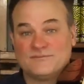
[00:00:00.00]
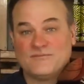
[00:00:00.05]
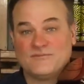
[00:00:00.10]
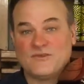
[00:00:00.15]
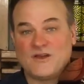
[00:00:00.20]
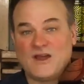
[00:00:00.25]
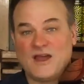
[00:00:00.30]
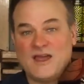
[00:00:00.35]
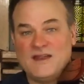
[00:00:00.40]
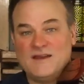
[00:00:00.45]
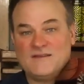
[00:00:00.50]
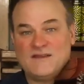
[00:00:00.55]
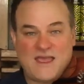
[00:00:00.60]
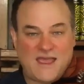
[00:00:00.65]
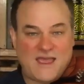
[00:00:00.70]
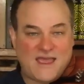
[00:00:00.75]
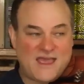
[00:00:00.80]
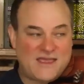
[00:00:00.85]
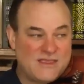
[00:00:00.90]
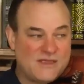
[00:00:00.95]
right?
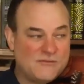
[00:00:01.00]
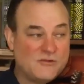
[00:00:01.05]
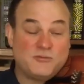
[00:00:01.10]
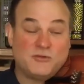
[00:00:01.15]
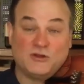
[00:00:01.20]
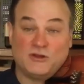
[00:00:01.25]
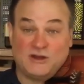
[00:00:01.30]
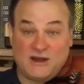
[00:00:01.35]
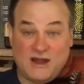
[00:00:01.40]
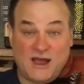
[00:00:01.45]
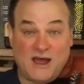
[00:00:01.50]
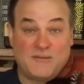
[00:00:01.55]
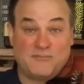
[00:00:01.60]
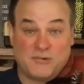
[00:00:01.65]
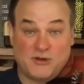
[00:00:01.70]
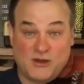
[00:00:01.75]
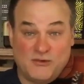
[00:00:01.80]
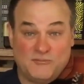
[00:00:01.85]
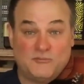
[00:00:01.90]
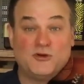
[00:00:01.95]
And then we'll pull an up
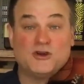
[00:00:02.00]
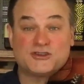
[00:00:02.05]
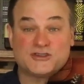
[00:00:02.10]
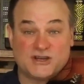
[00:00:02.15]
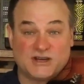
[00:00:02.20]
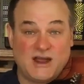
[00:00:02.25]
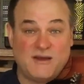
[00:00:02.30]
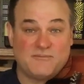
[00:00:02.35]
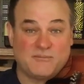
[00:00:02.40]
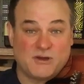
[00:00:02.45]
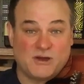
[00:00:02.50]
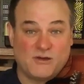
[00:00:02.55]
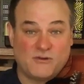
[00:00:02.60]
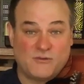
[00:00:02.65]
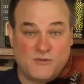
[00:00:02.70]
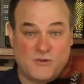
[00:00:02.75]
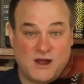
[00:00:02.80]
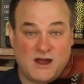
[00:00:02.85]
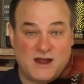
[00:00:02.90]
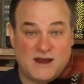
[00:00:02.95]
bow, push an up bow.
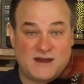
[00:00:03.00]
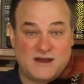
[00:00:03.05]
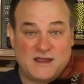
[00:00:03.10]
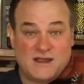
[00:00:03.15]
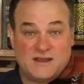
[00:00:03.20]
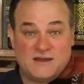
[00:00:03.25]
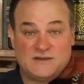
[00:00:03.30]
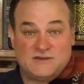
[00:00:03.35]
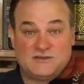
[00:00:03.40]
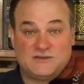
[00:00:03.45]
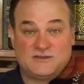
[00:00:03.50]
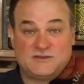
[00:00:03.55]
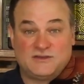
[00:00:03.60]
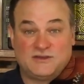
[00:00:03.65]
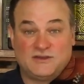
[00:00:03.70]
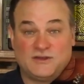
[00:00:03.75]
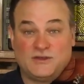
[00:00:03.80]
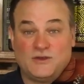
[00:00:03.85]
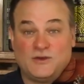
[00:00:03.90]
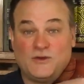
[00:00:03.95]

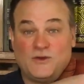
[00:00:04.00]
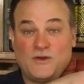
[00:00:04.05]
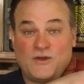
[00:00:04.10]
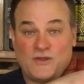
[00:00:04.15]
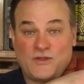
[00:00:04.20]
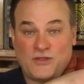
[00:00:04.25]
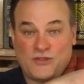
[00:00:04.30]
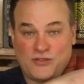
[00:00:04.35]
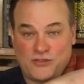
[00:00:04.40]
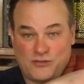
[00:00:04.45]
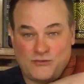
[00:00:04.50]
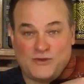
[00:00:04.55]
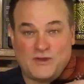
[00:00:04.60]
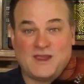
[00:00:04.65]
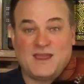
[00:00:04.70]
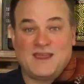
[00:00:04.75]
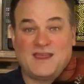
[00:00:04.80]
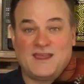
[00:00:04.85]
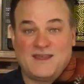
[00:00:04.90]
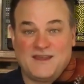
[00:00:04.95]
1, 2,
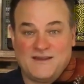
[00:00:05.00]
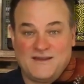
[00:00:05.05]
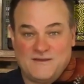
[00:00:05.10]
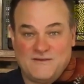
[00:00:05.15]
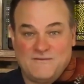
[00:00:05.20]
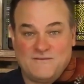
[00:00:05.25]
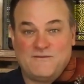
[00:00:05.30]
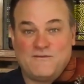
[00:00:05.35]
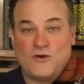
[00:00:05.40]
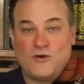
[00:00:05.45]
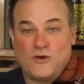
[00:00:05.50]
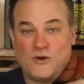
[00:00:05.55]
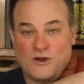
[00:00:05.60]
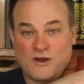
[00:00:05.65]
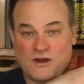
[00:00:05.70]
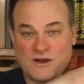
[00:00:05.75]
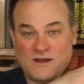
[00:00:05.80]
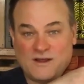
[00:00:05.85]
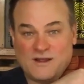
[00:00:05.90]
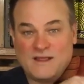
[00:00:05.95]
3,
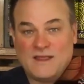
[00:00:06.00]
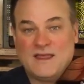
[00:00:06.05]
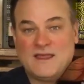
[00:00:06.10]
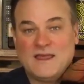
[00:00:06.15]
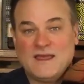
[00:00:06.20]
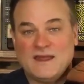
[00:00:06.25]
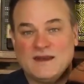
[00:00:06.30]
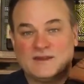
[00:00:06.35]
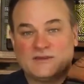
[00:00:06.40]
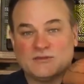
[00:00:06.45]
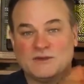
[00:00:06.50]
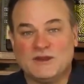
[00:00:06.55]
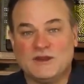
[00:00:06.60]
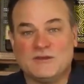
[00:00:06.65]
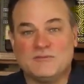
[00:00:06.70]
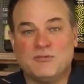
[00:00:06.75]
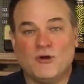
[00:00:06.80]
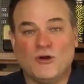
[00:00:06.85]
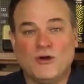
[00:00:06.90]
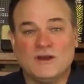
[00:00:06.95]
4. And it's
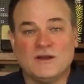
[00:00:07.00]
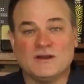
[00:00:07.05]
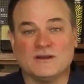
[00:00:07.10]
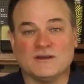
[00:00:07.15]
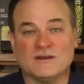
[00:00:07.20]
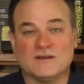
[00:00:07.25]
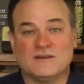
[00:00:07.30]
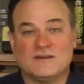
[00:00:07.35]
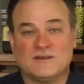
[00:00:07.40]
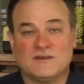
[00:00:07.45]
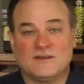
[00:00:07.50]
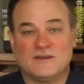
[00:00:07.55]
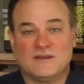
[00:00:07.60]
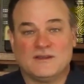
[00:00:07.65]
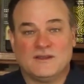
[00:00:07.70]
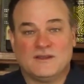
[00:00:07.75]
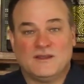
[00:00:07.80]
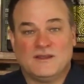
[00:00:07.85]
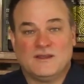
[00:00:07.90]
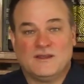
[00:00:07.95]
really important
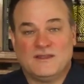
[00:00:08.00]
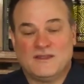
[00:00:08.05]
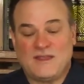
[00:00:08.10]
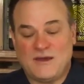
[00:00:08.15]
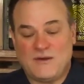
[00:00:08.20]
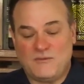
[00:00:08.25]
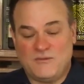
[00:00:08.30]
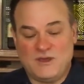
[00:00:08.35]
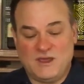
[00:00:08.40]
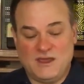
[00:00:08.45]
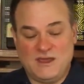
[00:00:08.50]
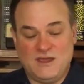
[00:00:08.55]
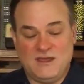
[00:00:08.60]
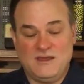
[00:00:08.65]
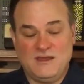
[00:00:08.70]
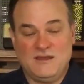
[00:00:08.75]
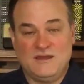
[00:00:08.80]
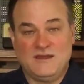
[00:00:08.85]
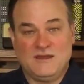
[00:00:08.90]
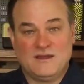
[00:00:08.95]
that
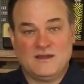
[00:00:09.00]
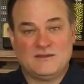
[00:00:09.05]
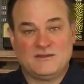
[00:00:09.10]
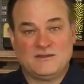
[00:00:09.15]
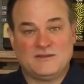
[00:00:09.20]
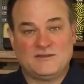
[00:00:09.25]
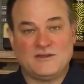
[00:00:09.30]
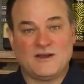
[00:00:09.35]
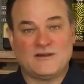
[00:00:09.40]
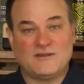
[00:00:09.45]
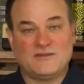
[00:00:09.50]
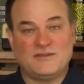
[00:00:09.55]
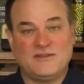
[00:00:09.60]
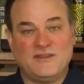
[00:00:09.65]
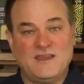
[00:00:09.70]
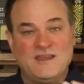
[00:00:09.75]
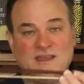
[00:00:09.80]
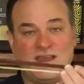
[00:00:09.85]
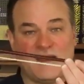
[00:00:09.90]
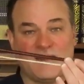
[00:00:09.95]
we start
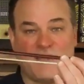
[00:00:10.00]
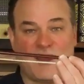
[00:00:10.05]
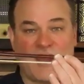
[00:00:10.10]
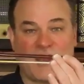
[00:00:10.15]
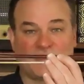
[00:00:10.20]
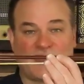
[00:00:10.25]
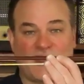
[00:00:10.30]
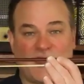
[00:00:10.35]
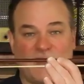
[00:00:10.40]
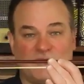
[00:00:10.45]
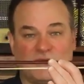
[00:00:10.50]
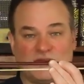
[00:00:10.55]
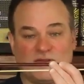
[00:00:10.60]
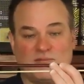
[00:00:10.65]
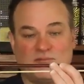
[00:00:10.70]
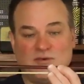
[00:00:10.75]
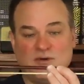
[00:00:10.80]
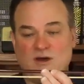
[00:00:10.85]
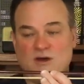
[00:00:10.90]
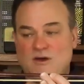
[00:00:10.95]
thinking about that with the
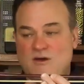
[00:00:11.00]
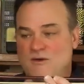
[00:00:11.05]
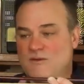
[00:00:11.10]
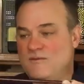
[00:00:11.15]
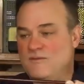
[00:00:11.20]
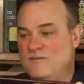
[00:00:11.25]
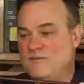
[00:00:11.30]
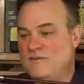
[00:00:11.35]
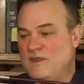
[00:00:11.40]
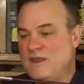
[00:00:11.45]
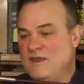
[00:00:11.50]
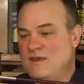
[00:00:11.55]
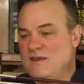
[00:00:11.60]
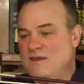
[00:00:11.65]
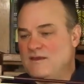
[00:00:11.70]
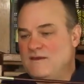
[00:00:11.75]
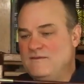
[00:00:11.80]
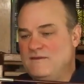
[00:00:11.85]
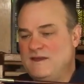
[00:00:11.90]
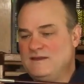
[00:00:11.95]
bow.
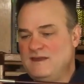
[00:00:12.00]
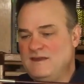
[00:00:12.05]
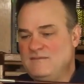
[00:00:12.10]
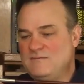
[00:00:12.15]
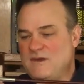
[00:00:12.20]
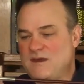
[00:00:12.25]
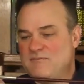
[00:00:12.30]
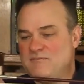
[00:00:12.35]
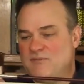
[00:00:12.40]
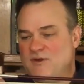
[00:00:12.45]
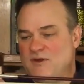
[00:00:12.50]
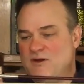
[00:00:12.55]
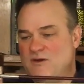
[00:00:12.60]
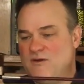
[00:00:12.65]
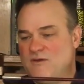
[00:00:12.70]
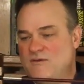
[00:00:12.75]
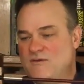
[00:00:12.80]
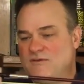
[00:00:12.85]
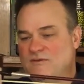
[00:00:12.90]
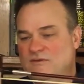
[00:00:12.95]
If I take my
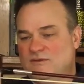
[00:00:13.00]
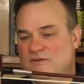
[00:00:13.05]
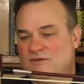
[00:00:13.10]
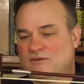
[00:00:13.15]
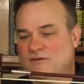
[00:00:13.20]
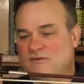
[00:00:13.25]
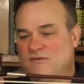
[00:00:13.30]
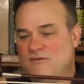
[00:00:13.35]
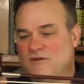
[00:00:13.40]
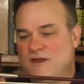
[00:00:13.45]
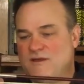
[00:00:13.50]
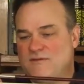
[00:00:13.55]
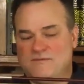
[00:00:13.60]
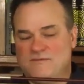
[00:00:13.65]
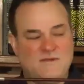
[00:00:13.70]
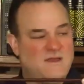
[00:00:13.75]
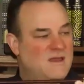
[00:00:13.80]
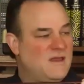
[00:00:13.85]
bow sort of right